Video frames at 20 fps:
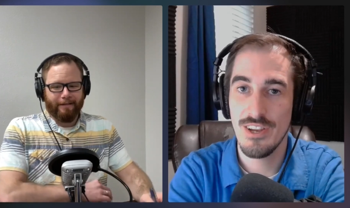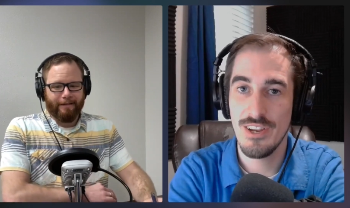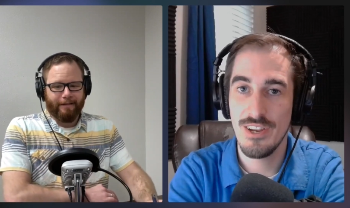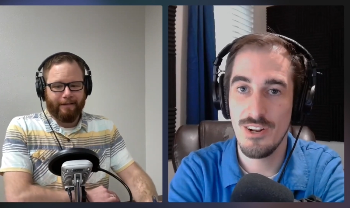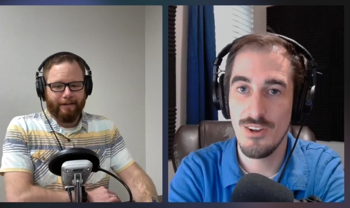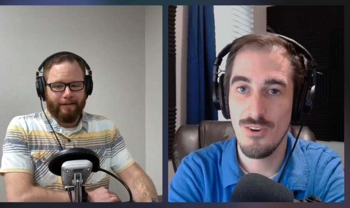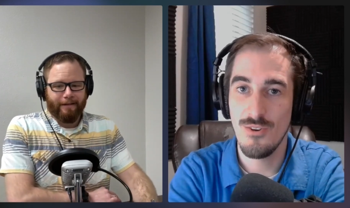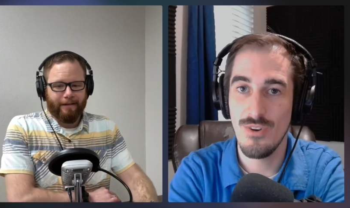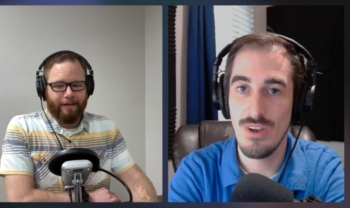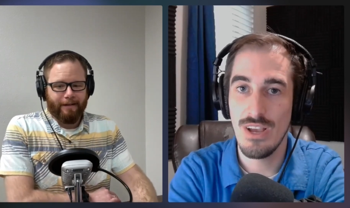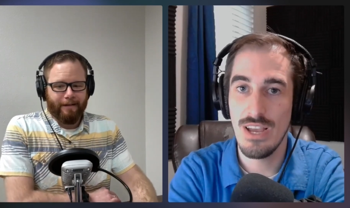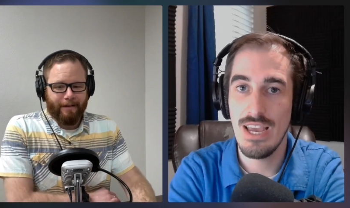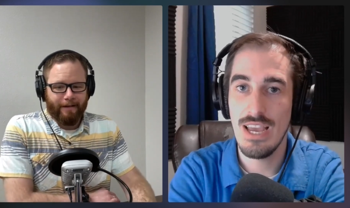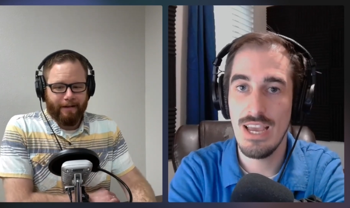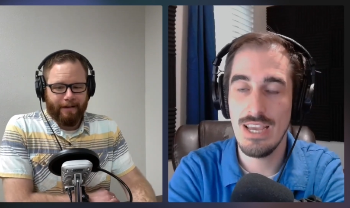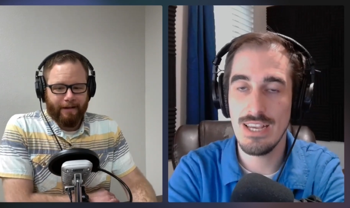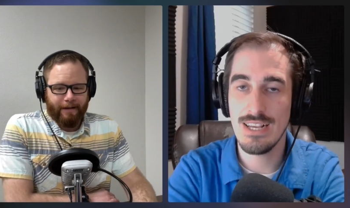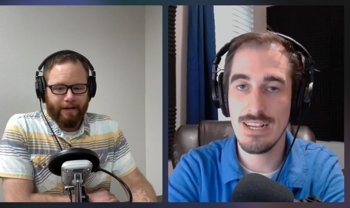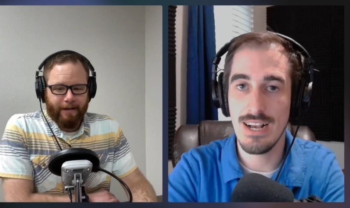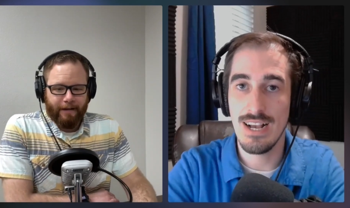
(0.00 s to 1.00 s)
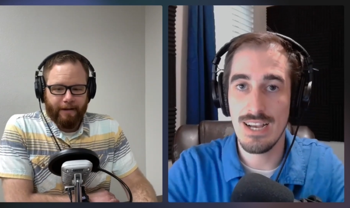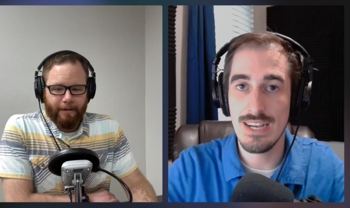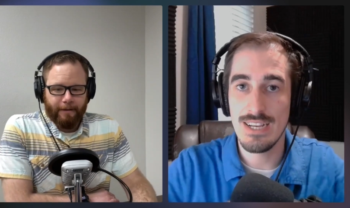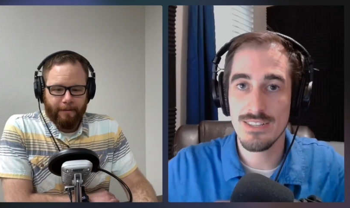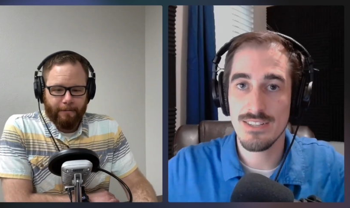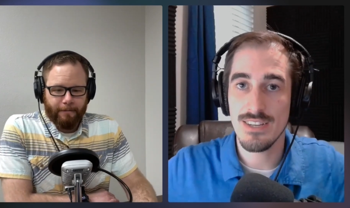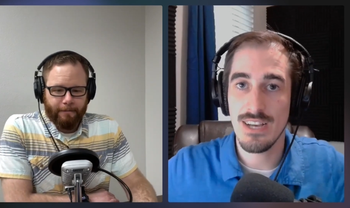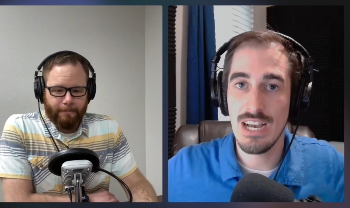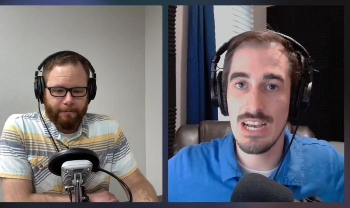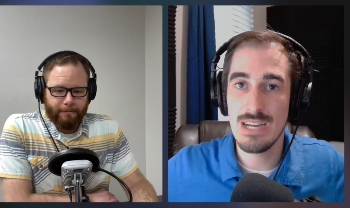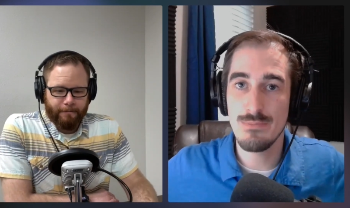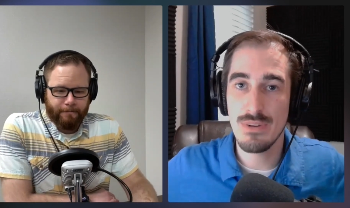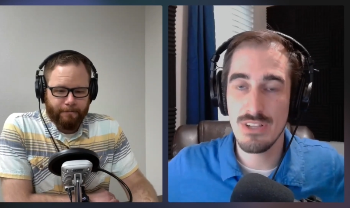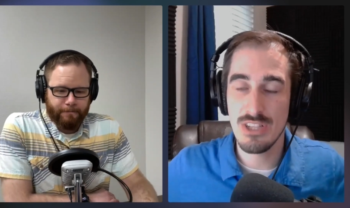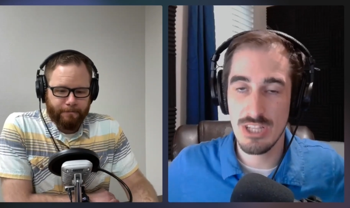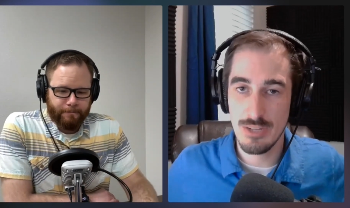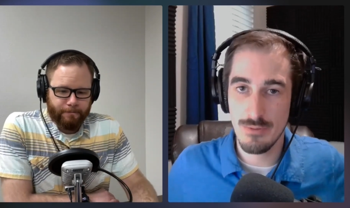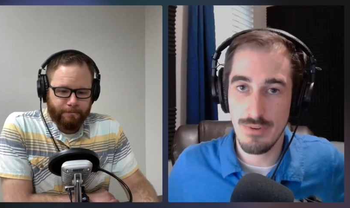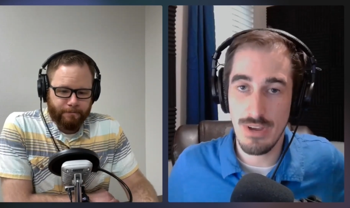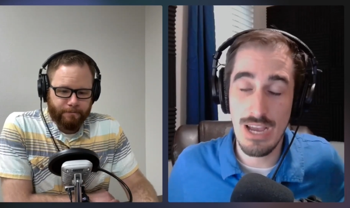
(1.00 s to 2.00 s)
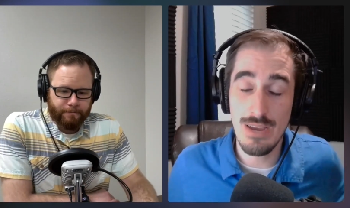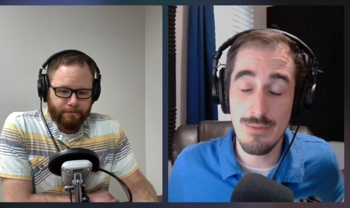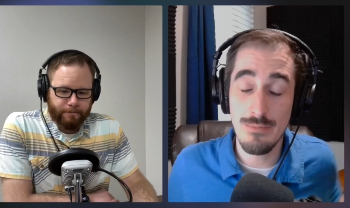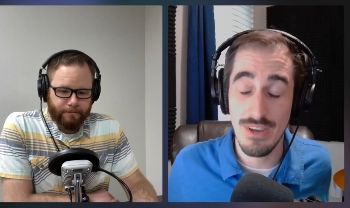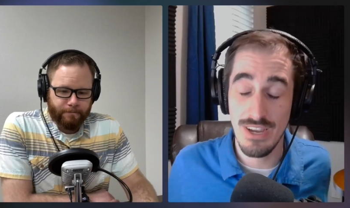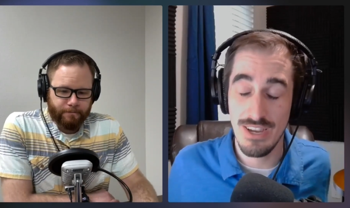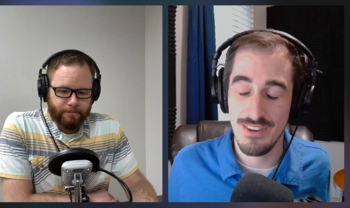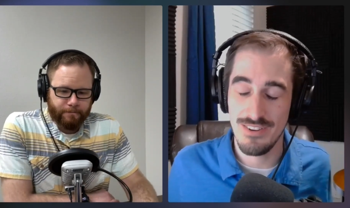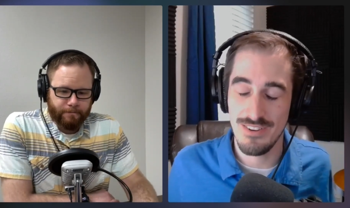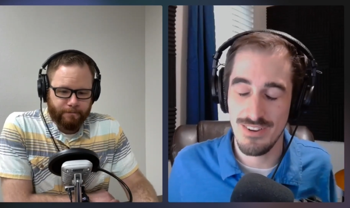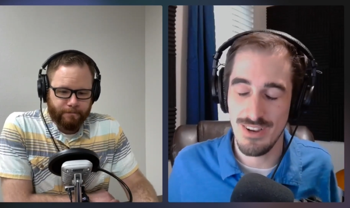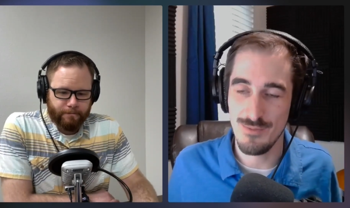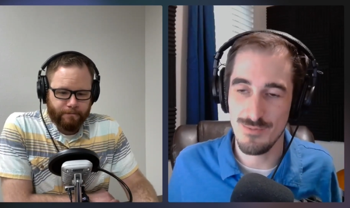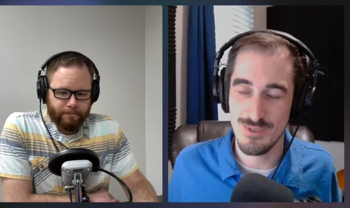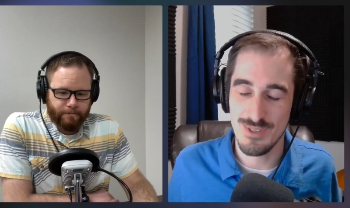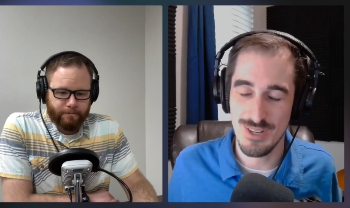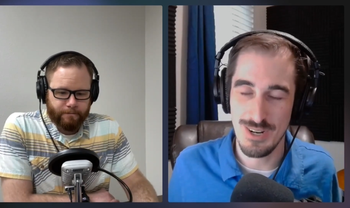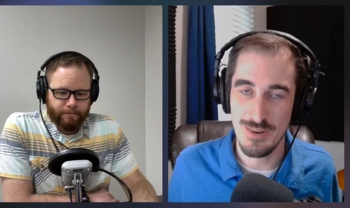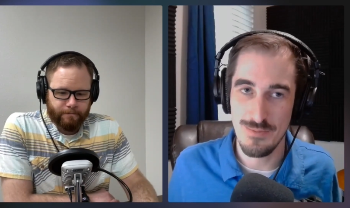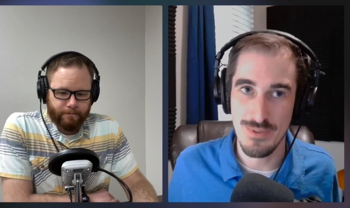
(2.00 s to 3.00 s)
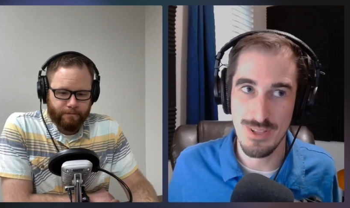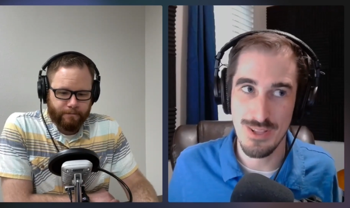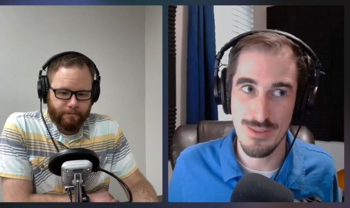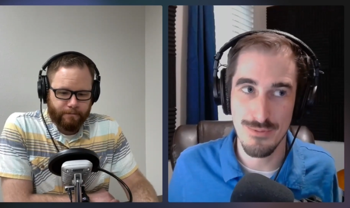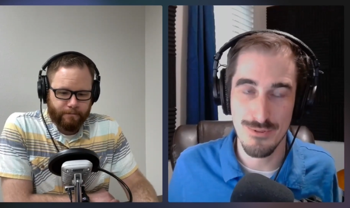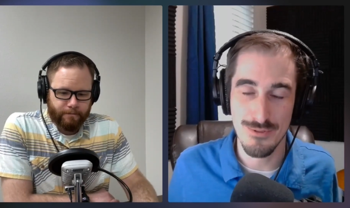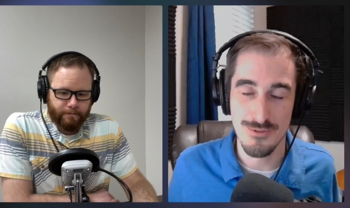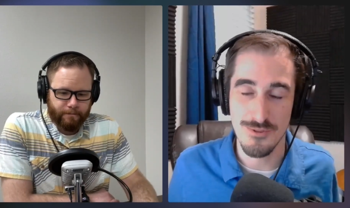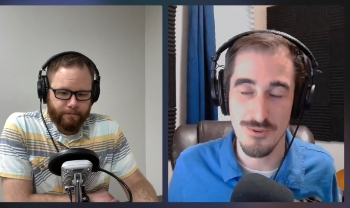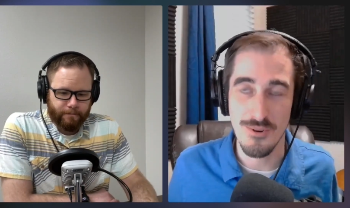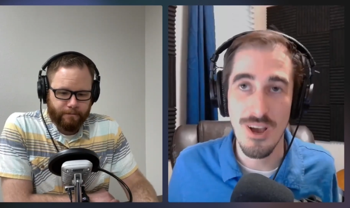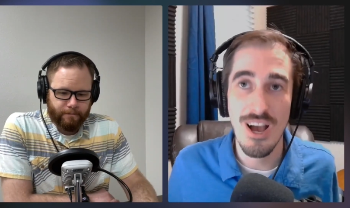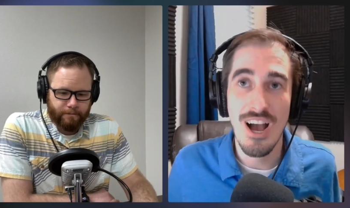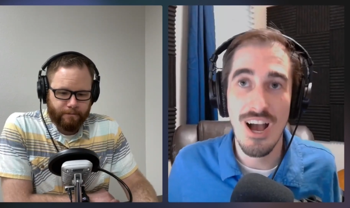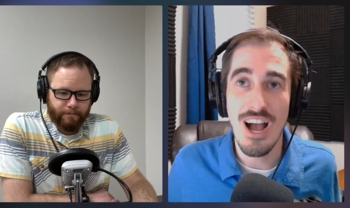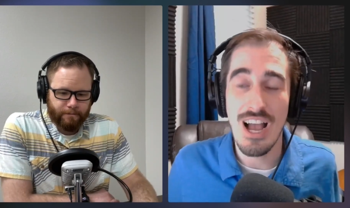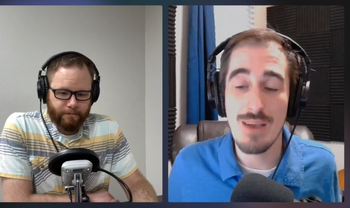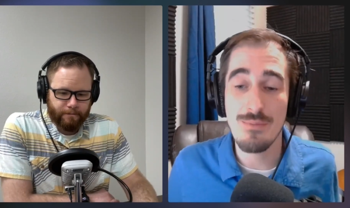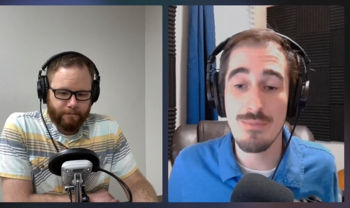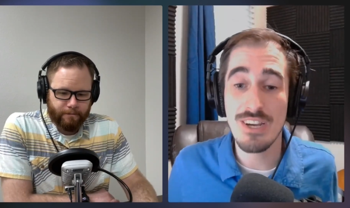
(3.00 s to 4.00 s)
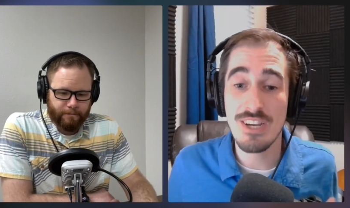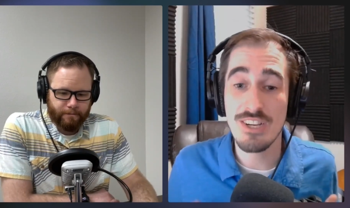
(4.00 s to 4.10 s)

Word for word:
Speaker 1: you know, hey guys, I'm a I'm a I almost said I'm a liberal too. I'm a